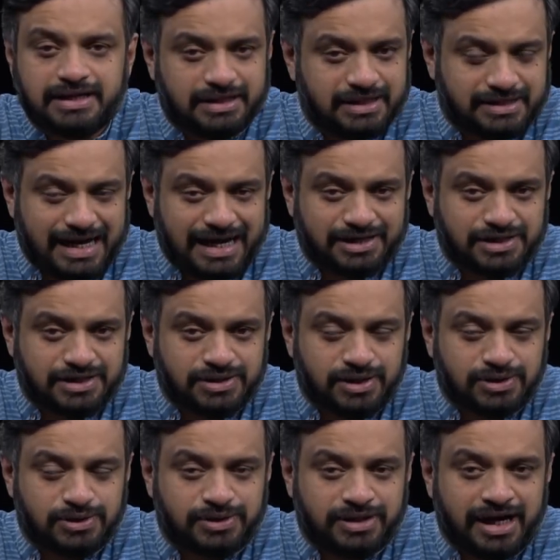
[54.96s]
The sanctions
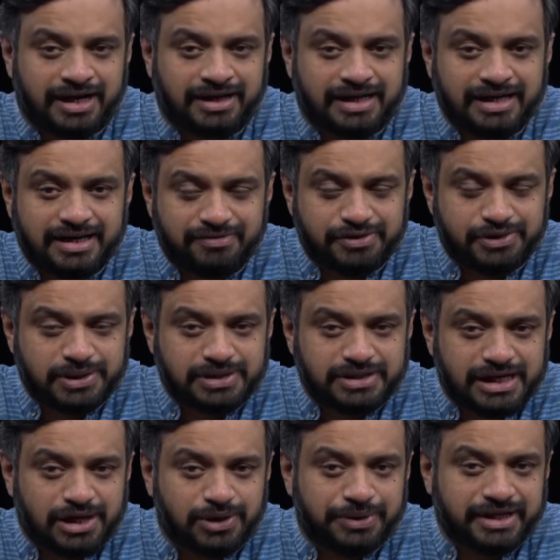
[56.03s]
also target individuals,
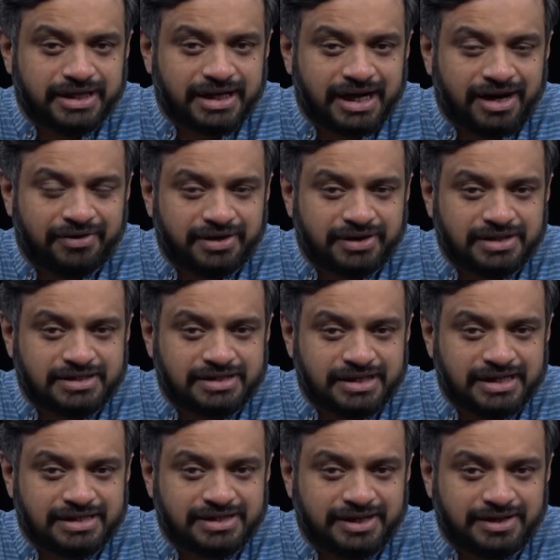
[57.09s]
including the governor of the
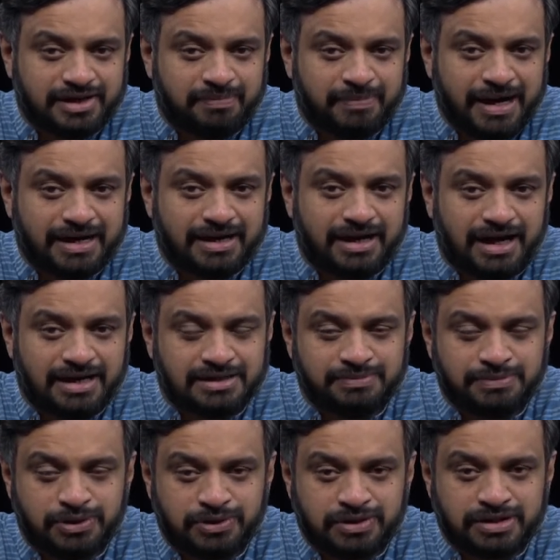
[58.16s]
Syrian Central Bank,
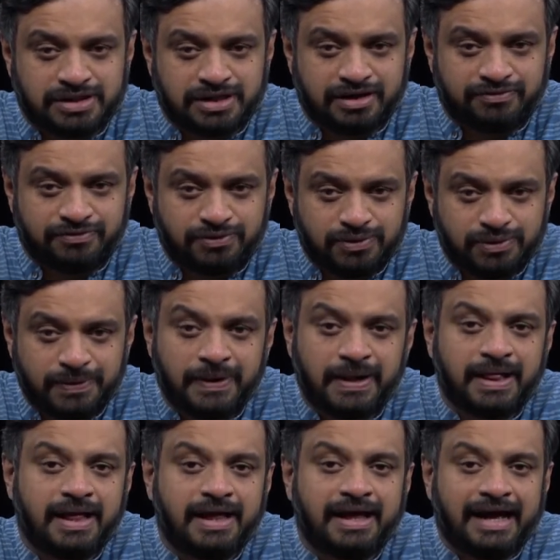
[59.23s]
Hazm Yunis Karfoul,
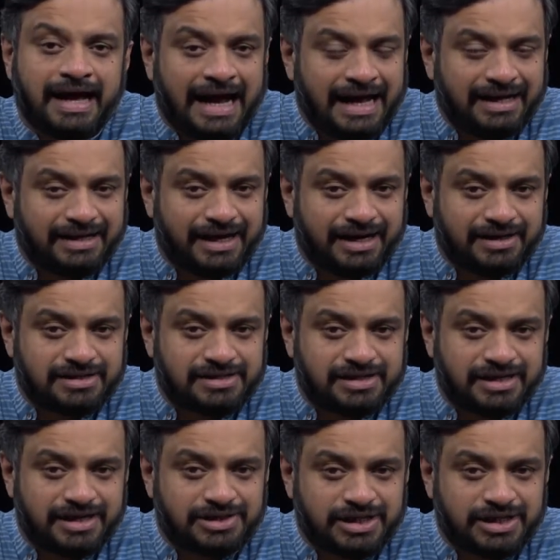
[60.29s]
and the head of the Syrian